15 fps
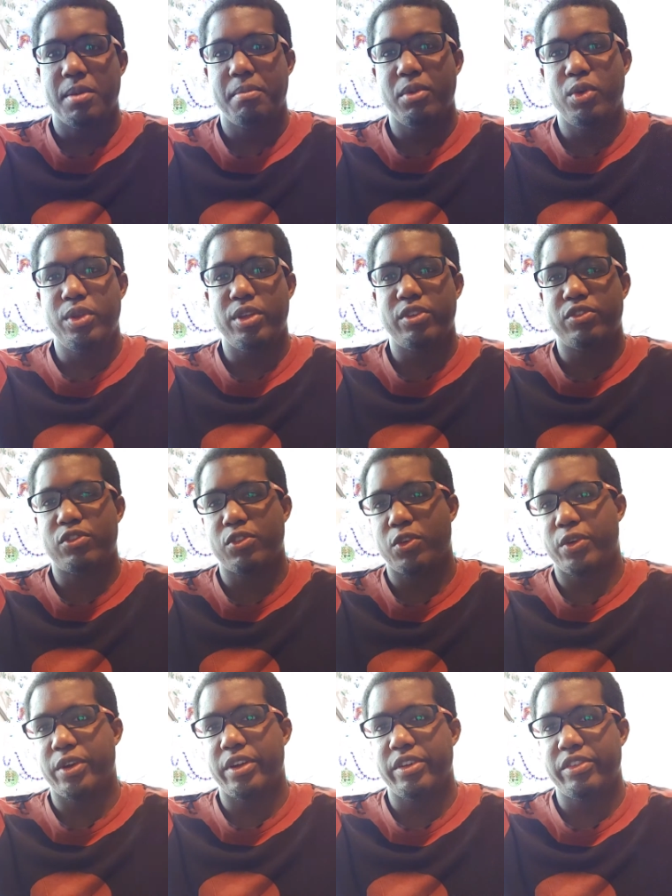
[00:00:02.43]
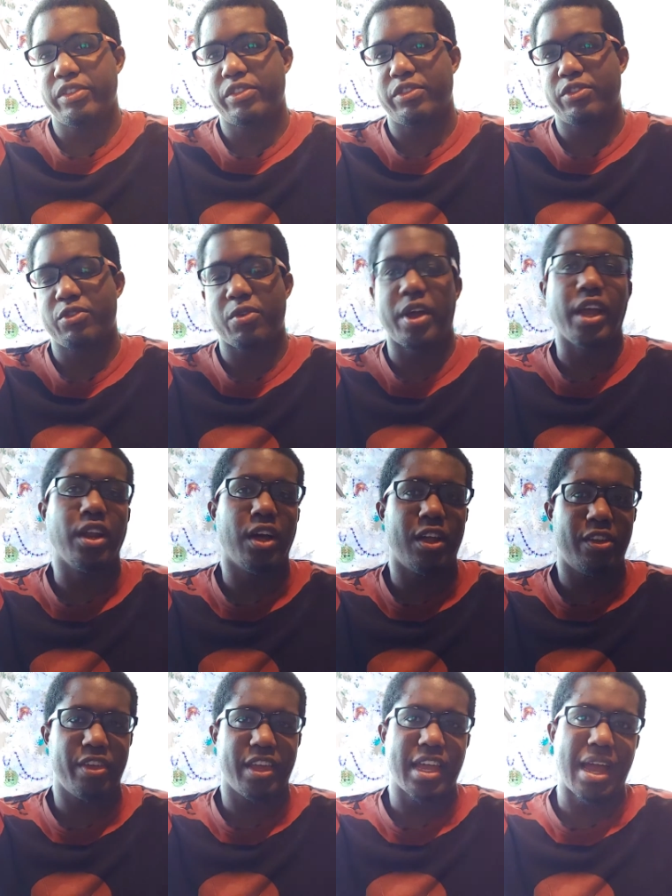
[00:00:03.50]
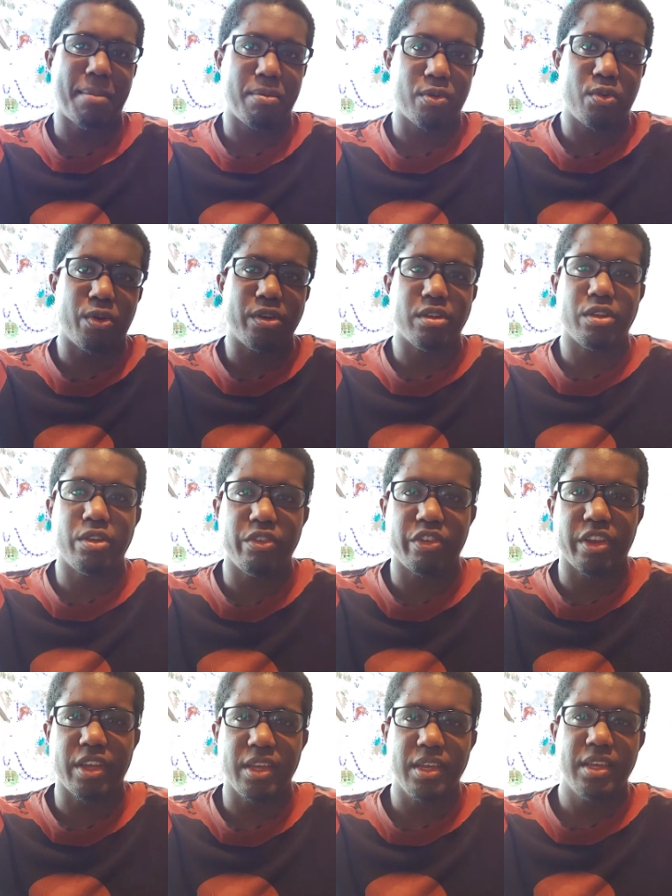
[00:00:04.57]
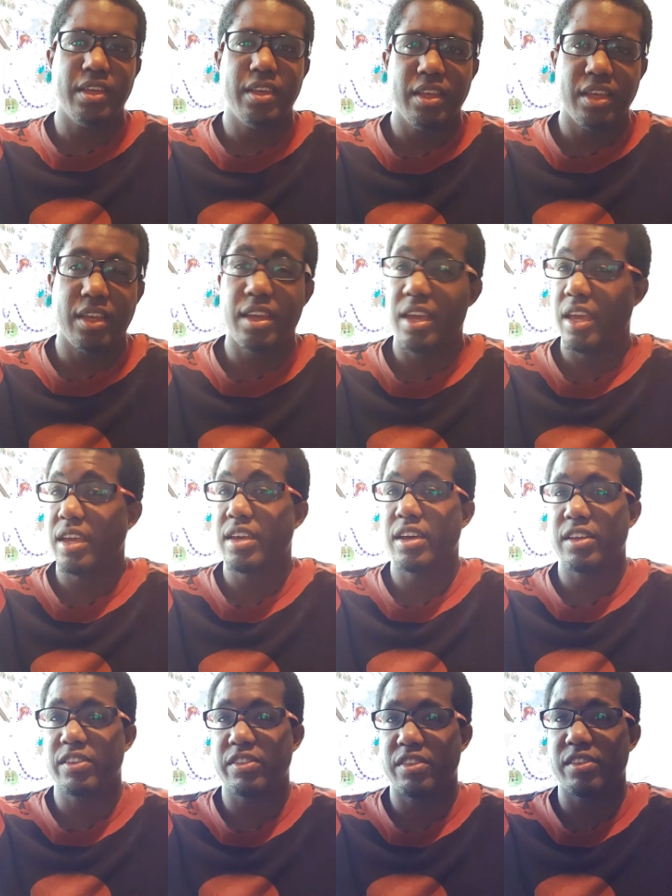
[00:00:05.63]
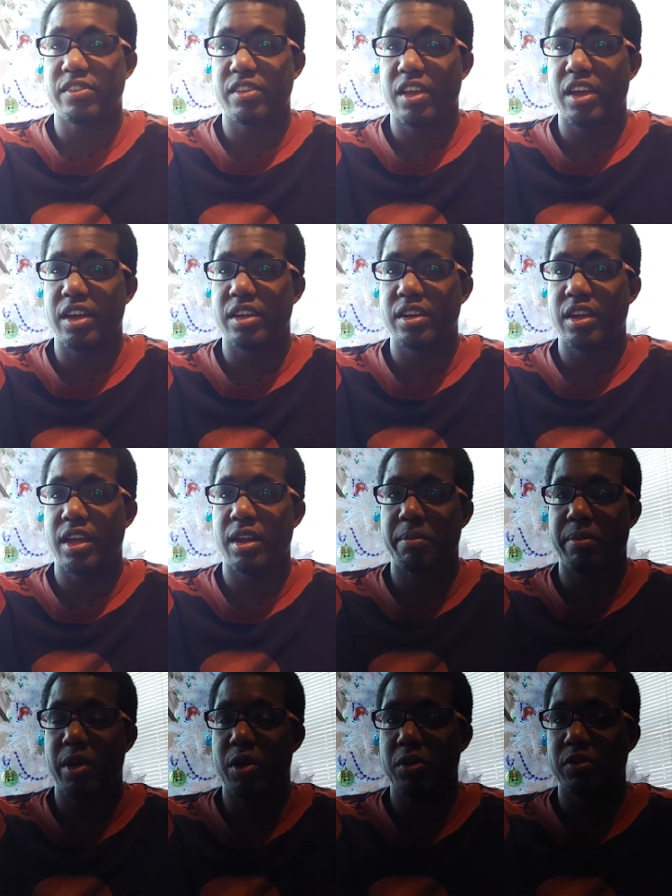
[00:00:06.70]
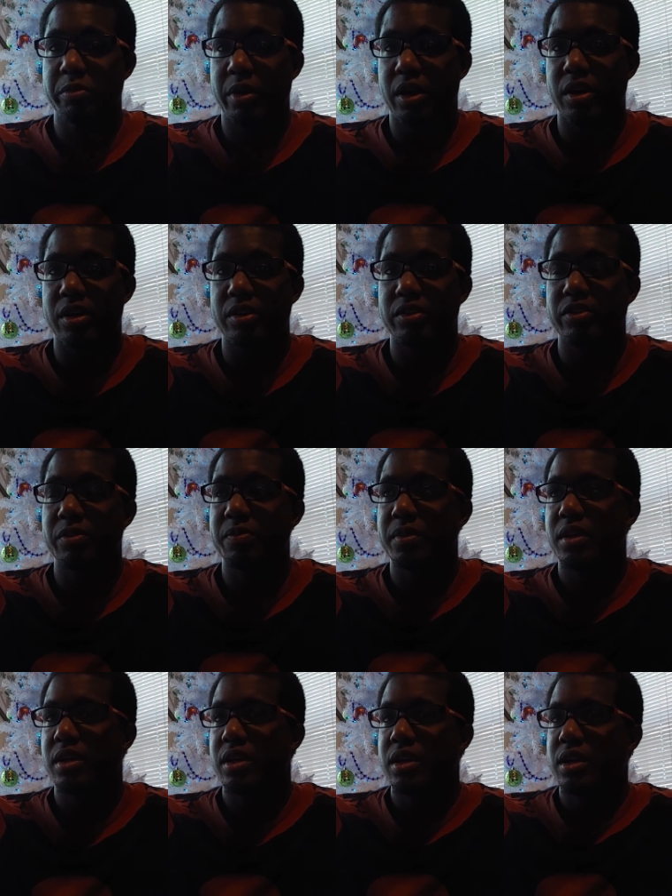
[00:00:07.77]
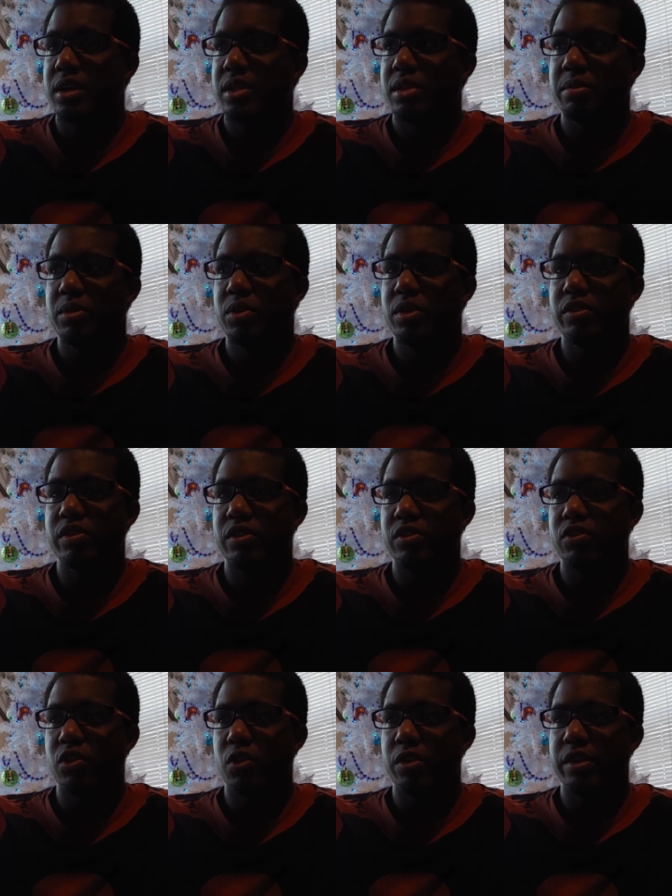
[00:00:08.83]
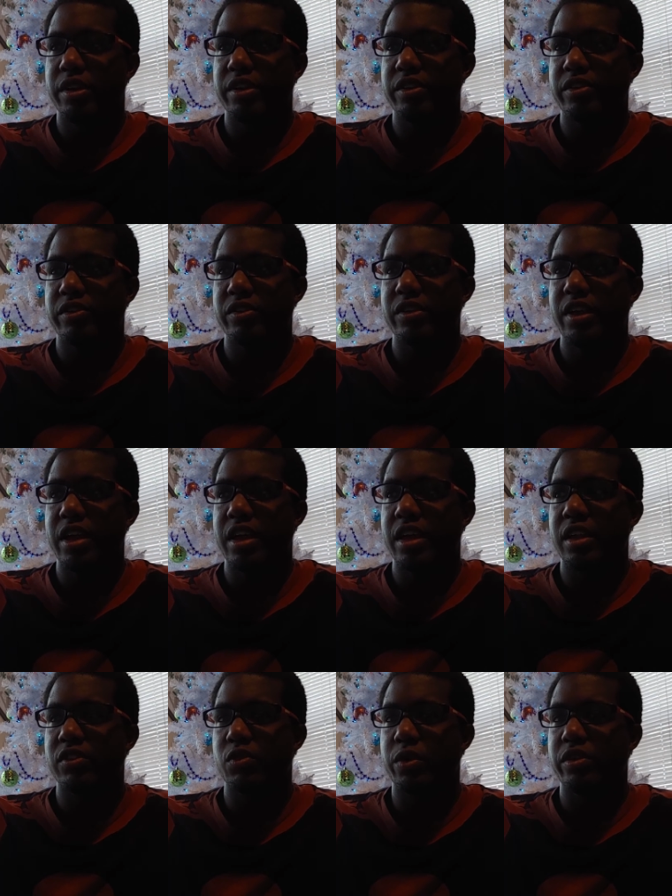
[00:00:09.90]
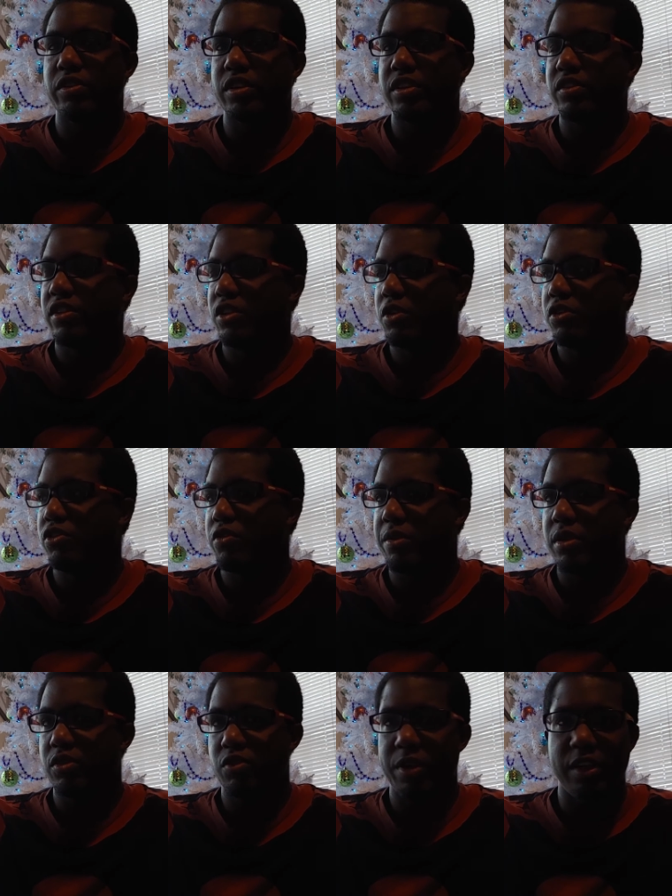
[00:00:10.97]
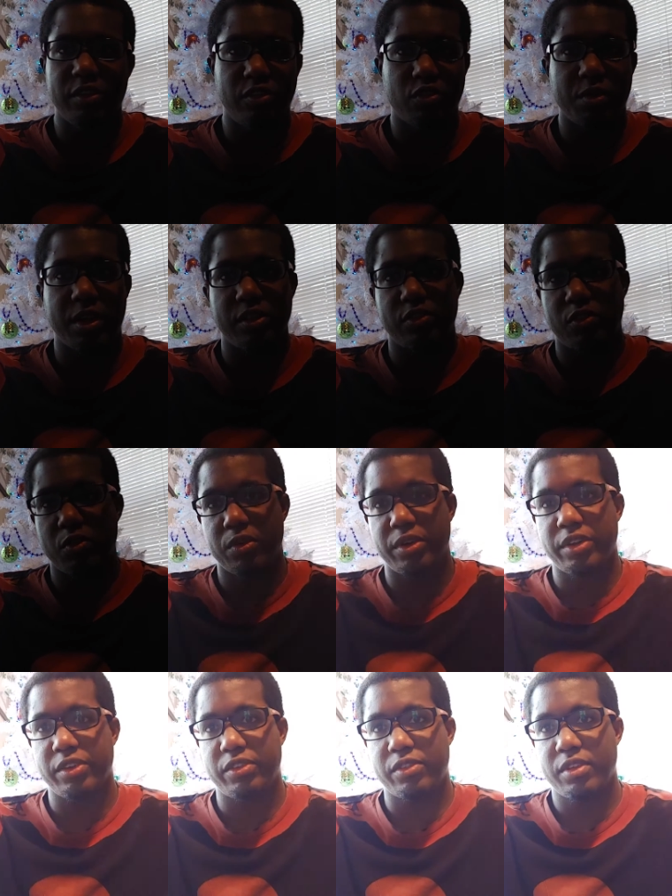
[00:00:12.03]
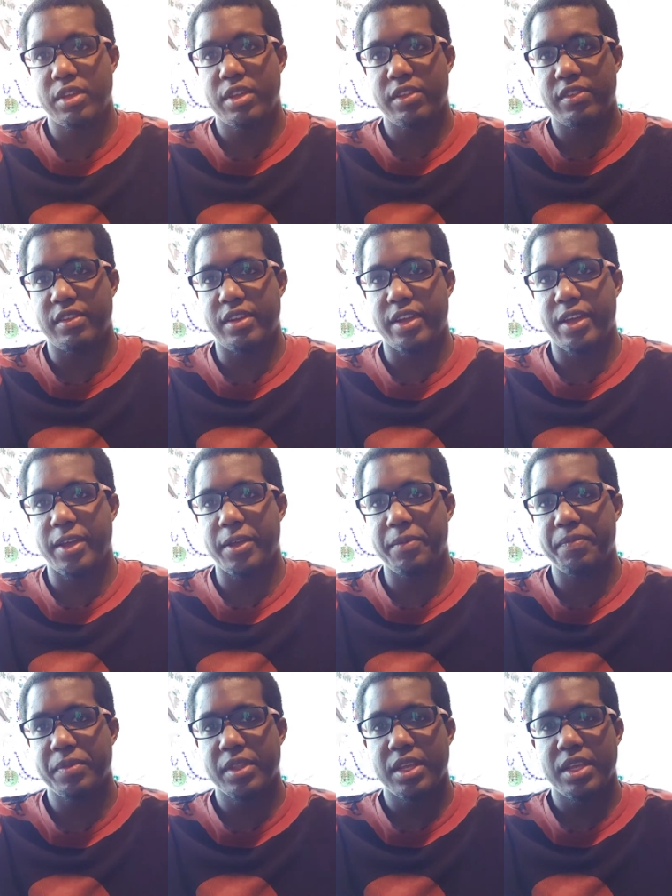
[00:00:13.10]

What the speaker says: Moon in Taurus, trine all the Capricorn energy. Quincunx the Sun and oppose Mars. The Moon is in Taurus, and it's going to continue to transit throughout Taurus today.